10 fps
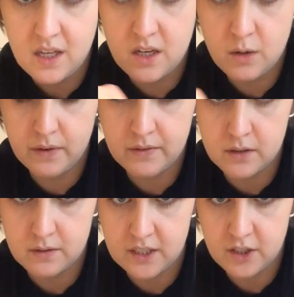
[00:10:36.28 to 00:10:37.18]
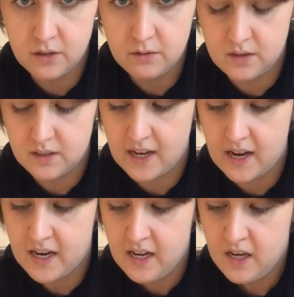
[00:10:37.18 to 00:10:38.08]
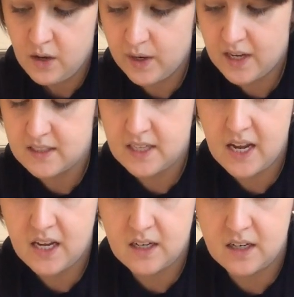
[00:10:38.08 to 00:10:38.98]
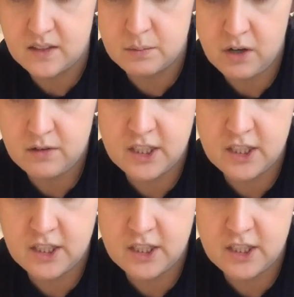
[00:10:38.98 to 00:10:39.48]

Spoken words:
equivalent ratios, in that we can take a small